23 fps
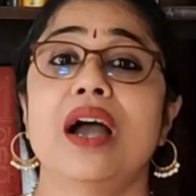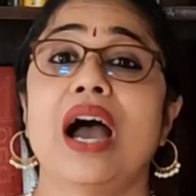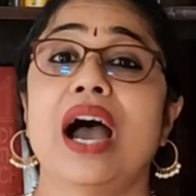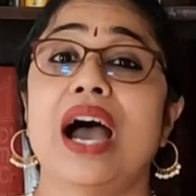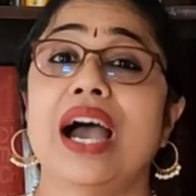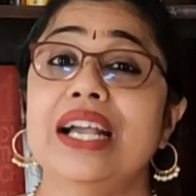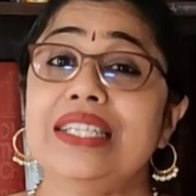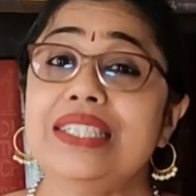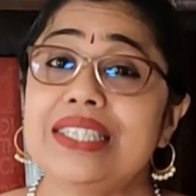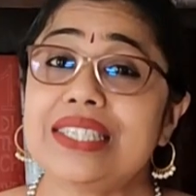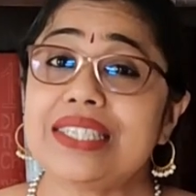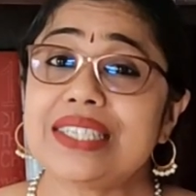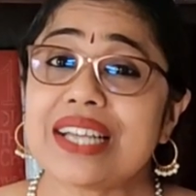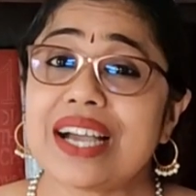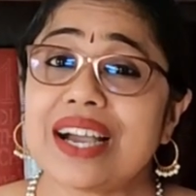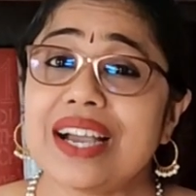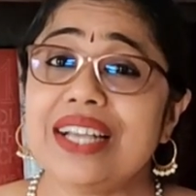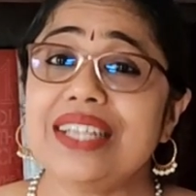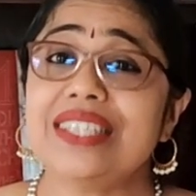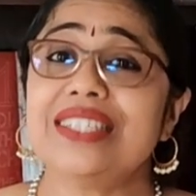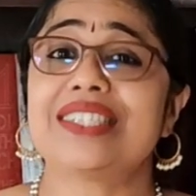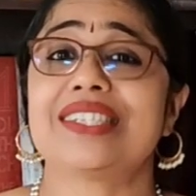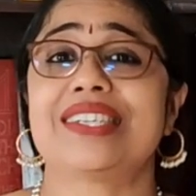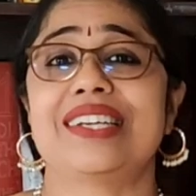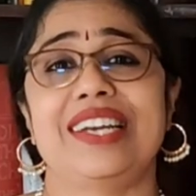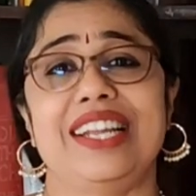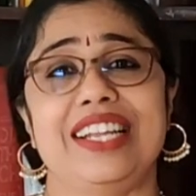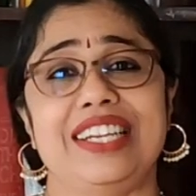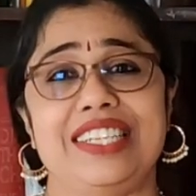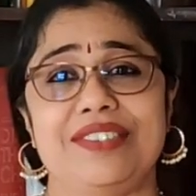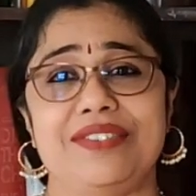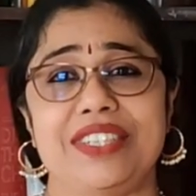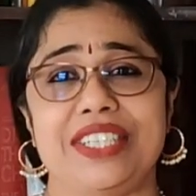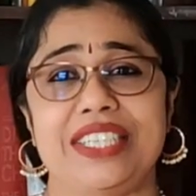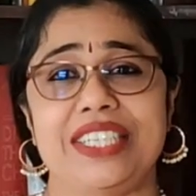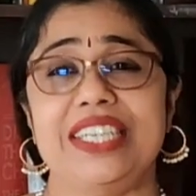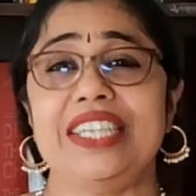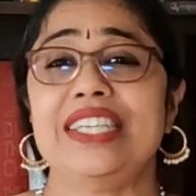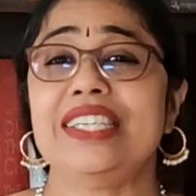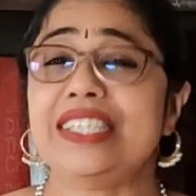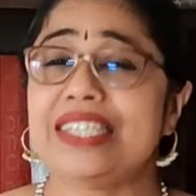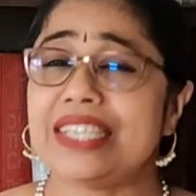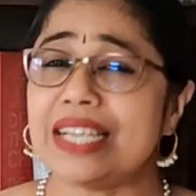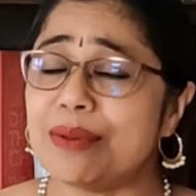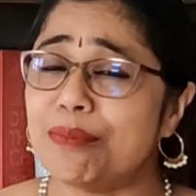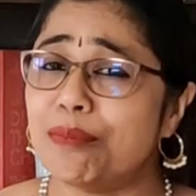Einstein's
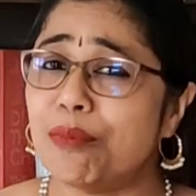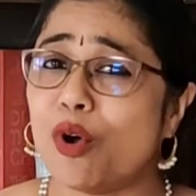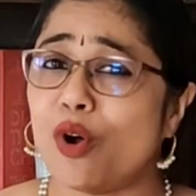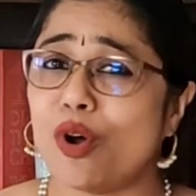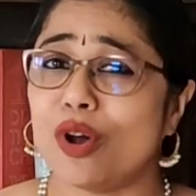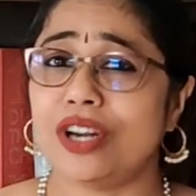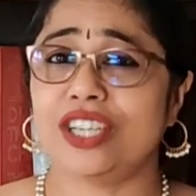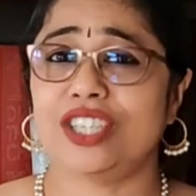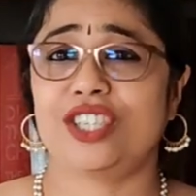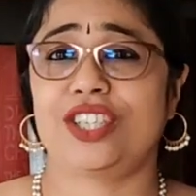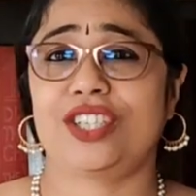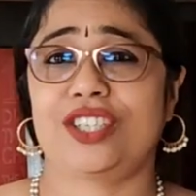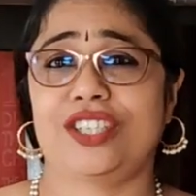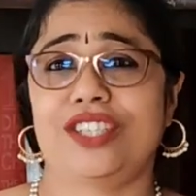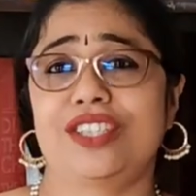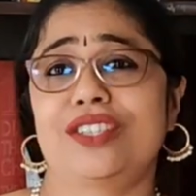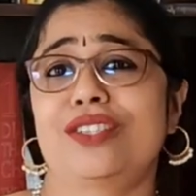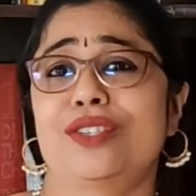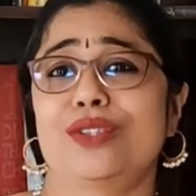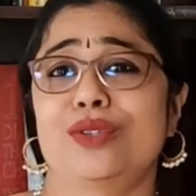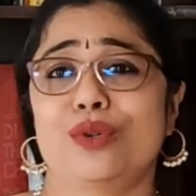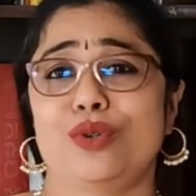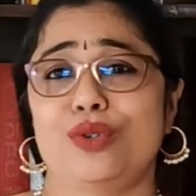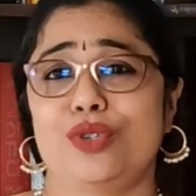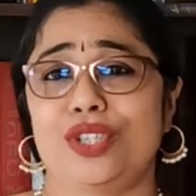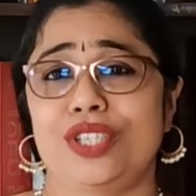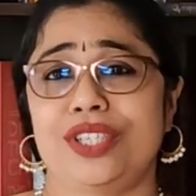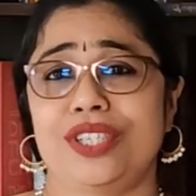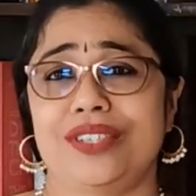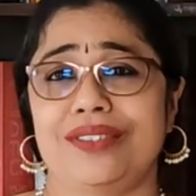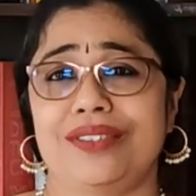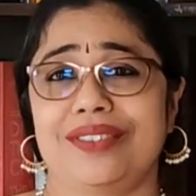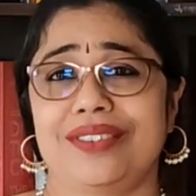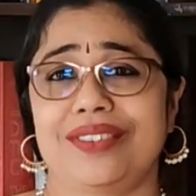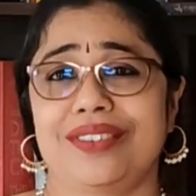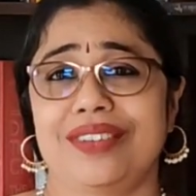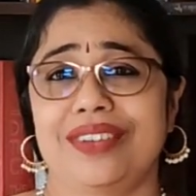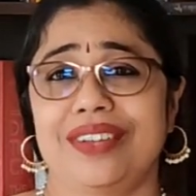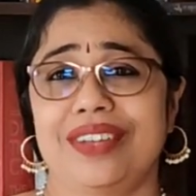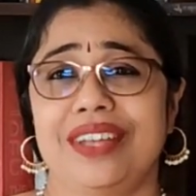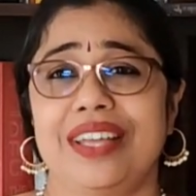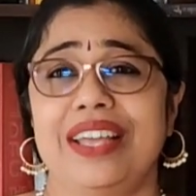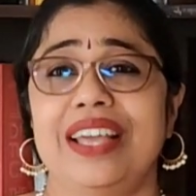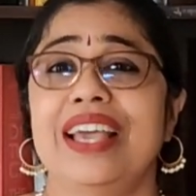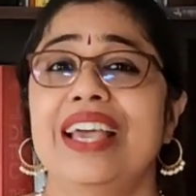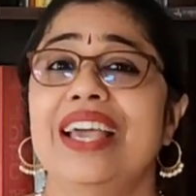relativity demolished this notion.
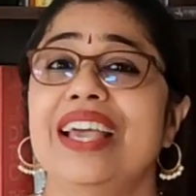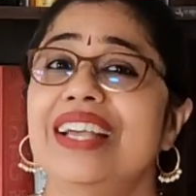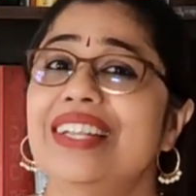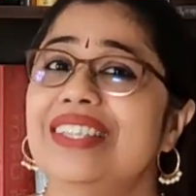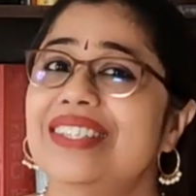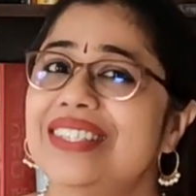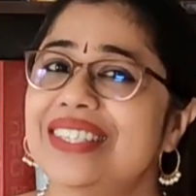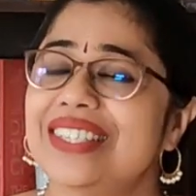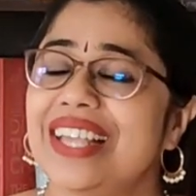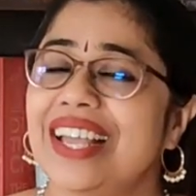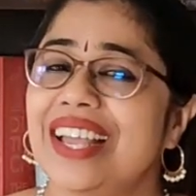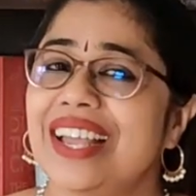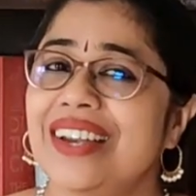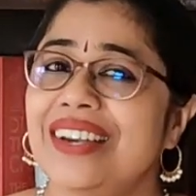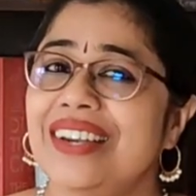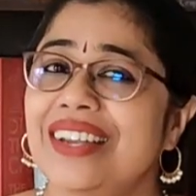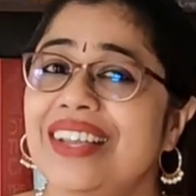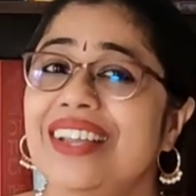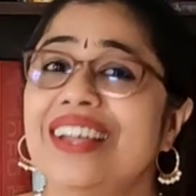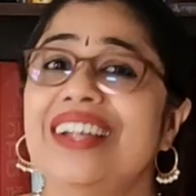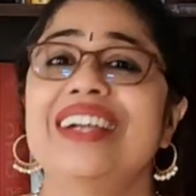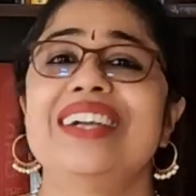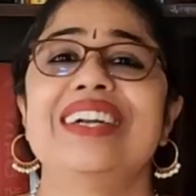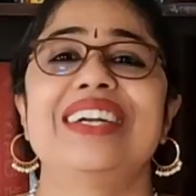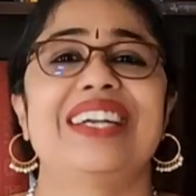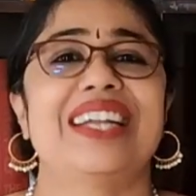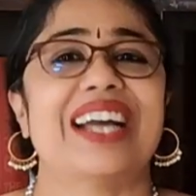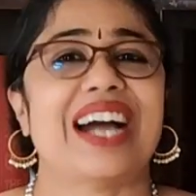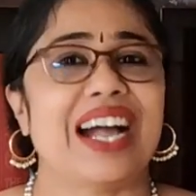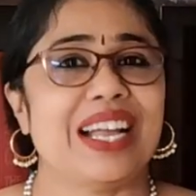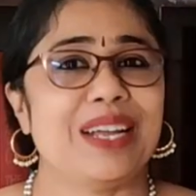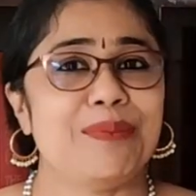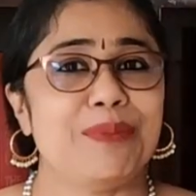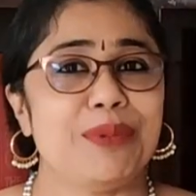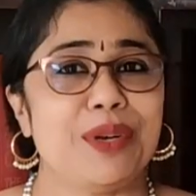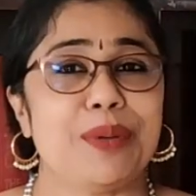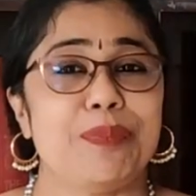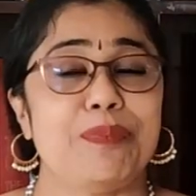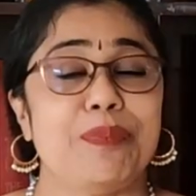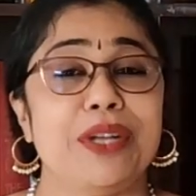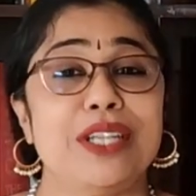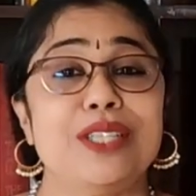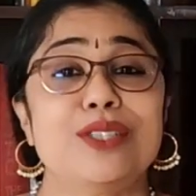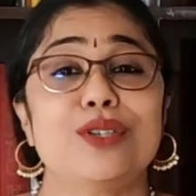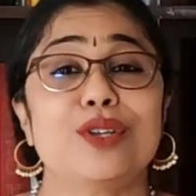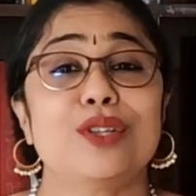It said time
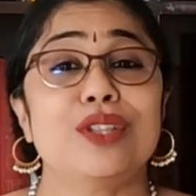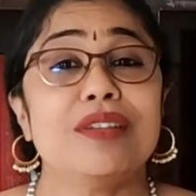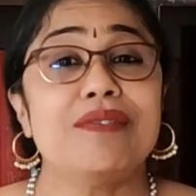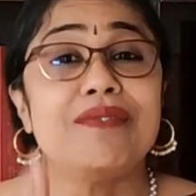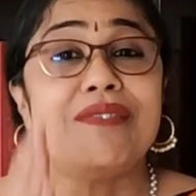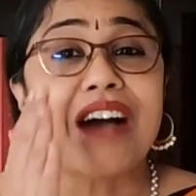depends on the